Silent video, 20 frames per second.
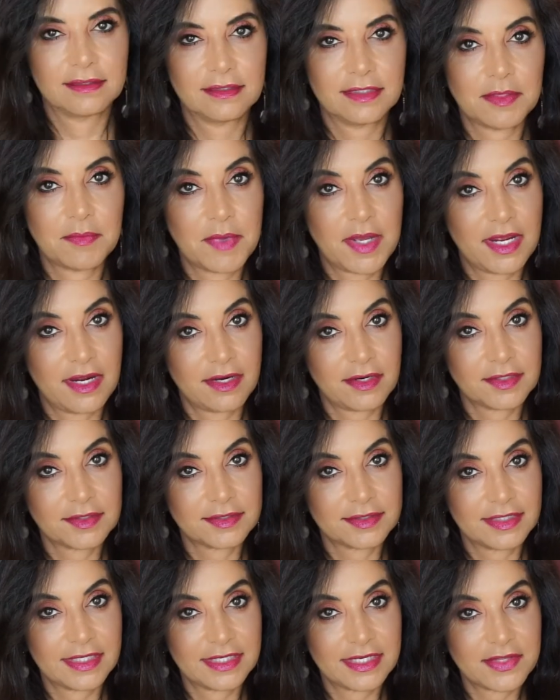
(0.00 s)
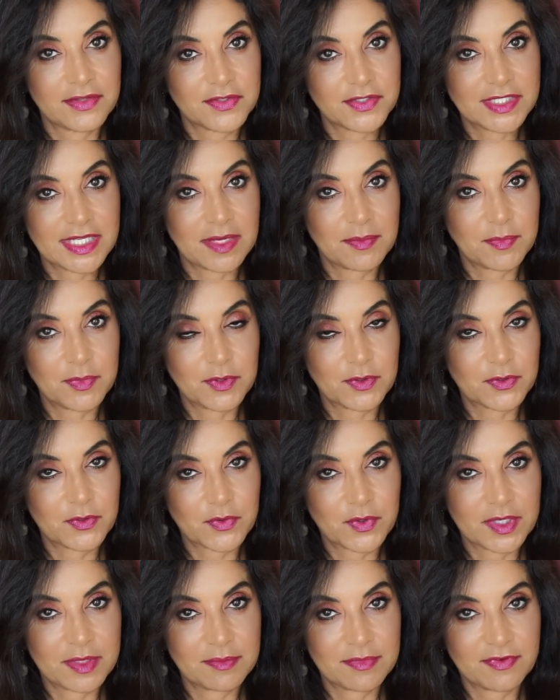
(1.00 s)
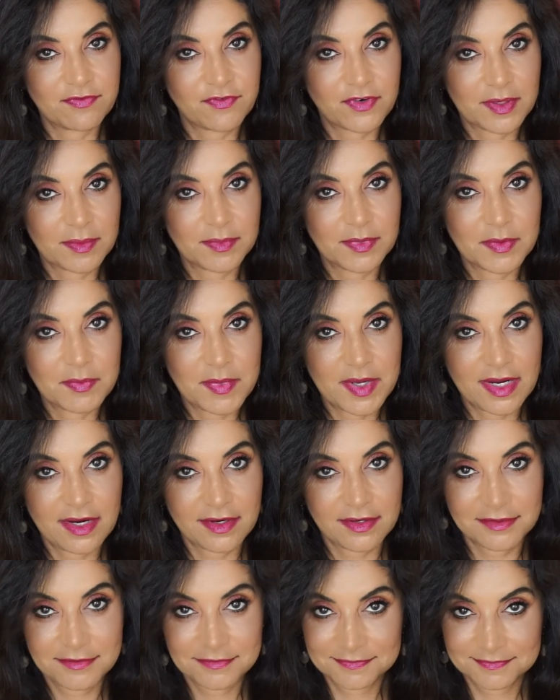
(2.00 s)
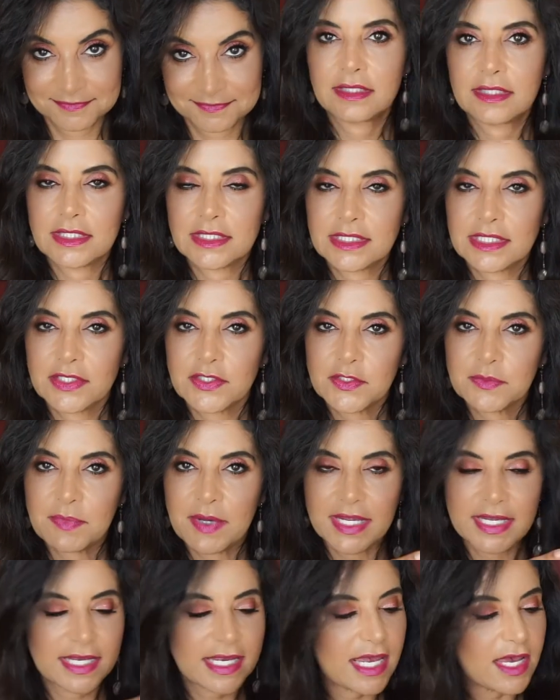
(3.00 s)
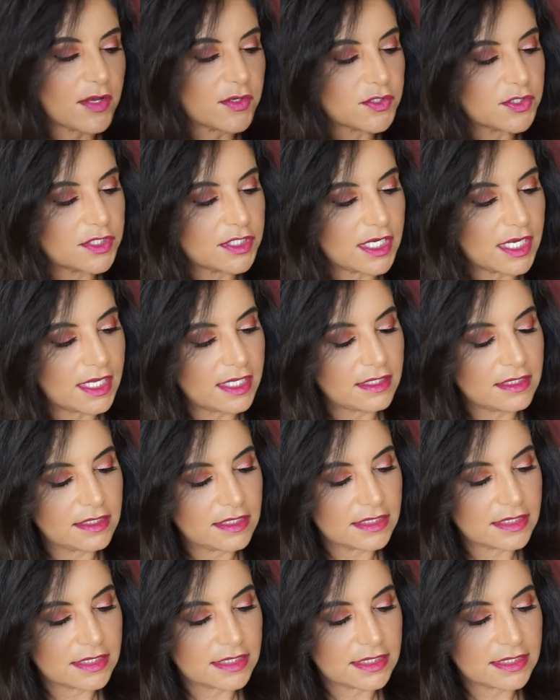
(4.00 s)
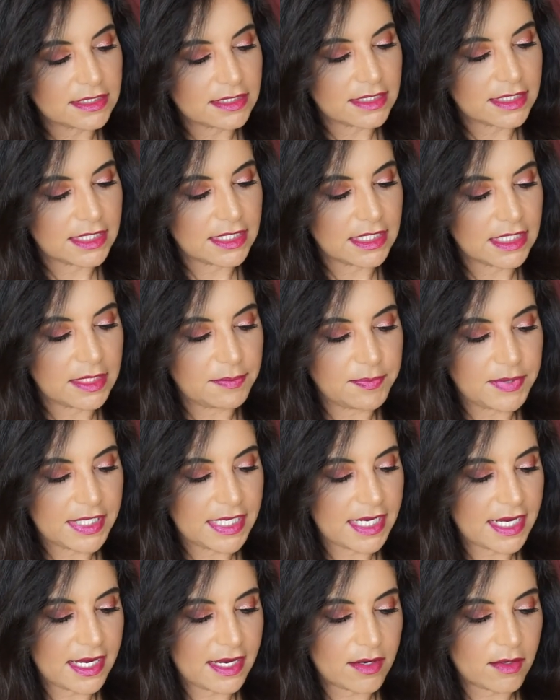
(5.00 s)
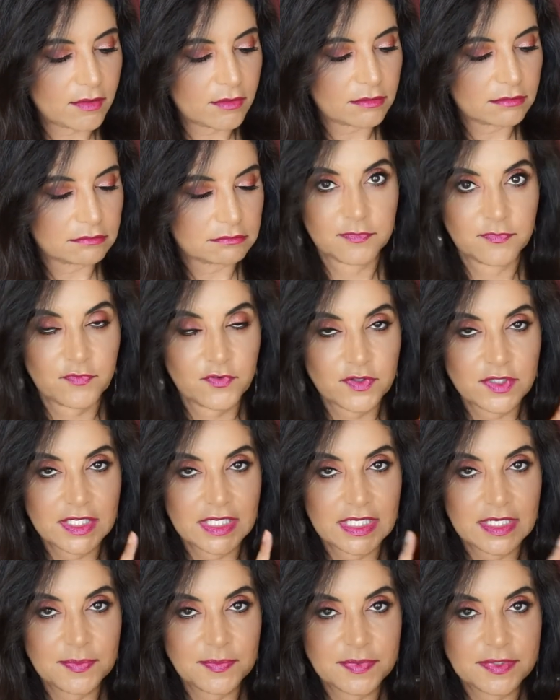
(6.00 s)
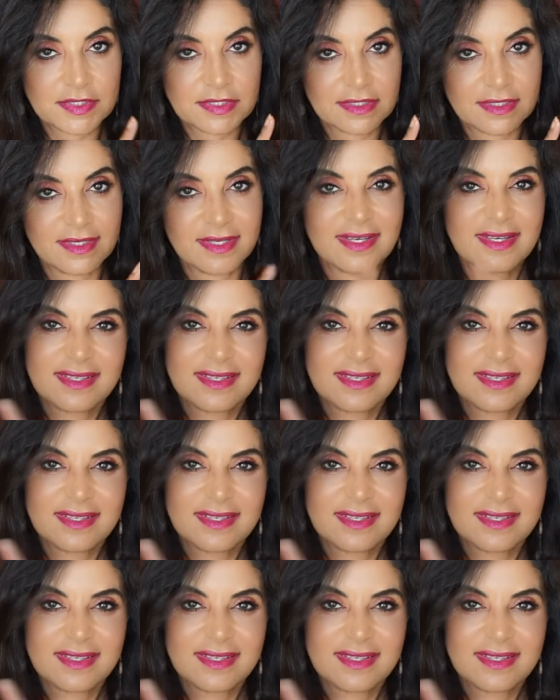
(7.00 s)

La Mer, another sample cream from La Mer. This here is by Cowshed. This is the Lippie Cow for the lips.